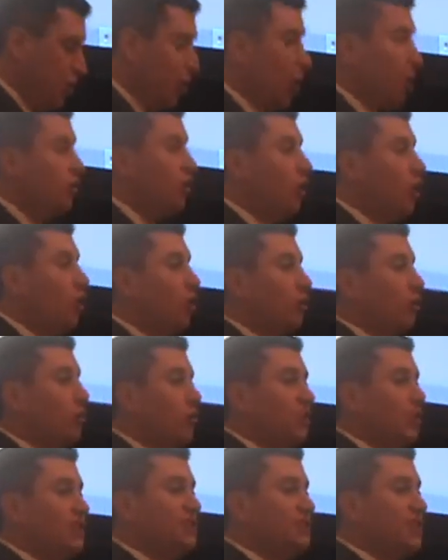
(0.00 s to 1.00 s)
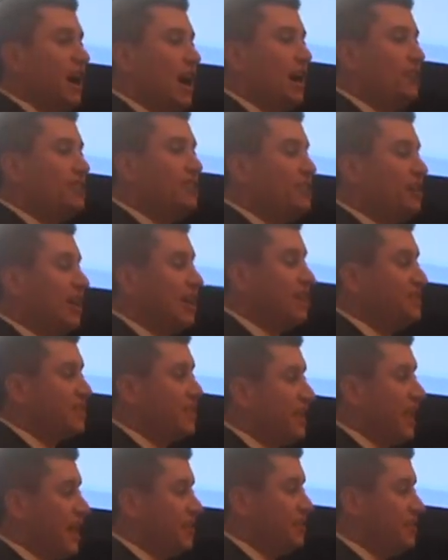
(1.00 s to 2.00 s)
No longer will these
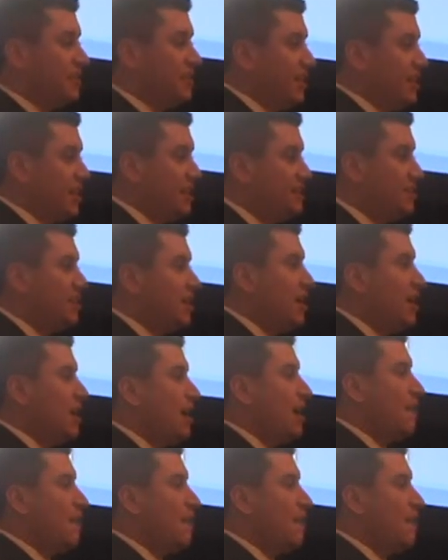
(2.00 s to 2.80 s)
non-scholastic entities